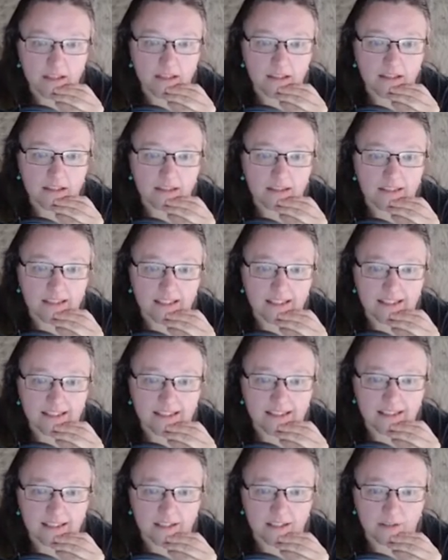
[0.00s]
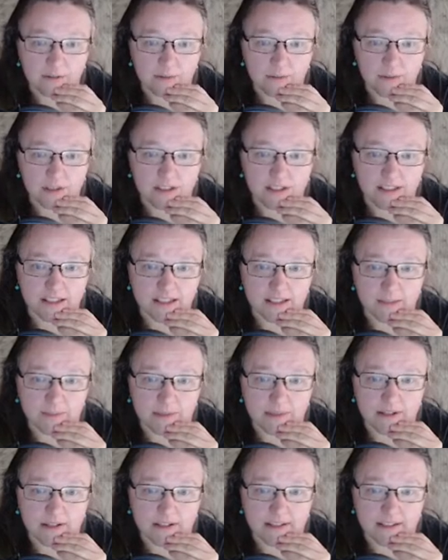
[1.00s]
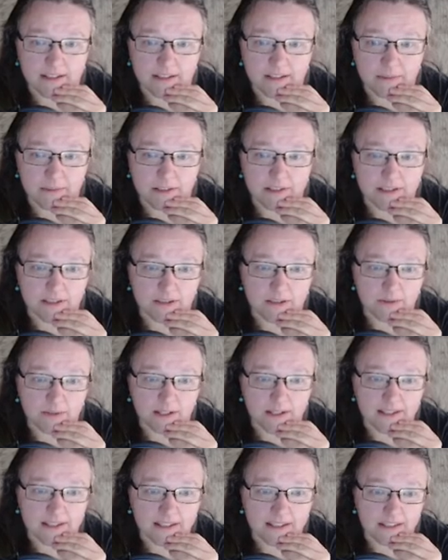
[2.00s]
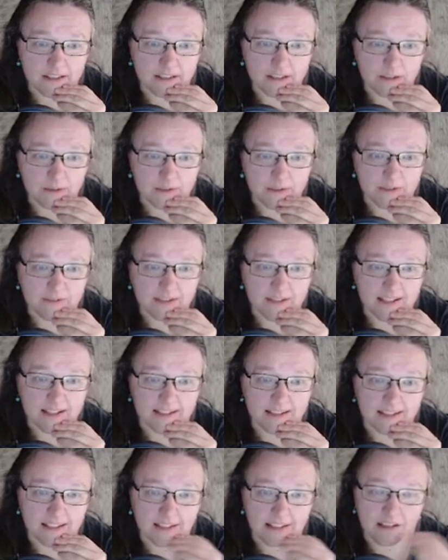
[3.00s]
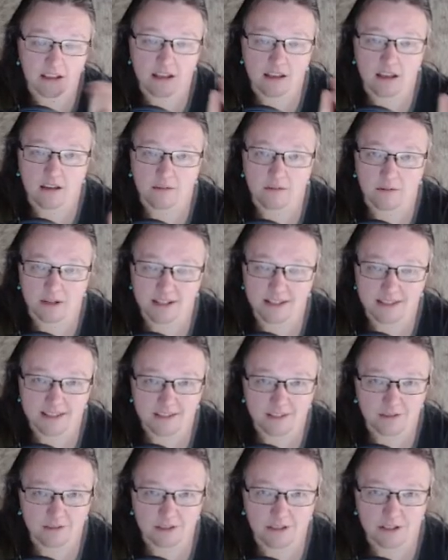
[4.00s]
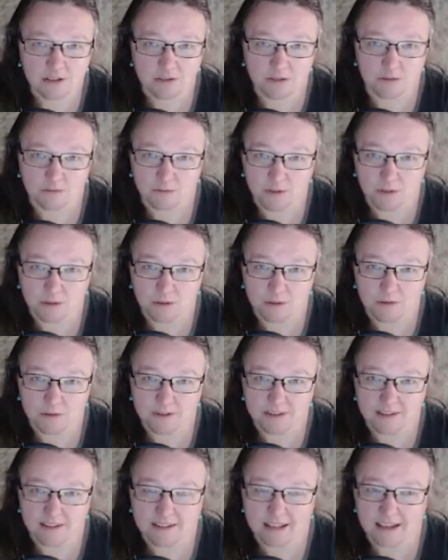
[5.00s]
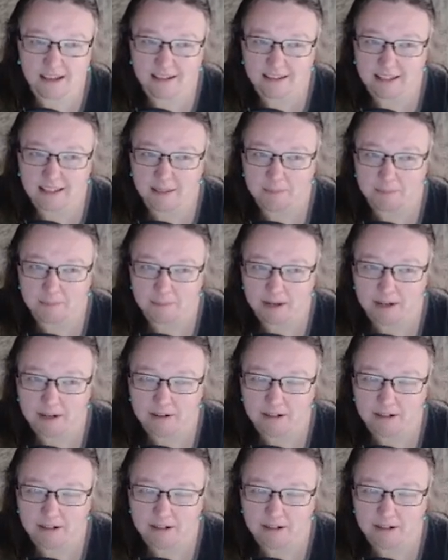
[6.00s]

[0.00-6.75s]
The idea that everyone just getting married again because it's the right thing to do is a fantasy. Well, I said traditional roles, not get married.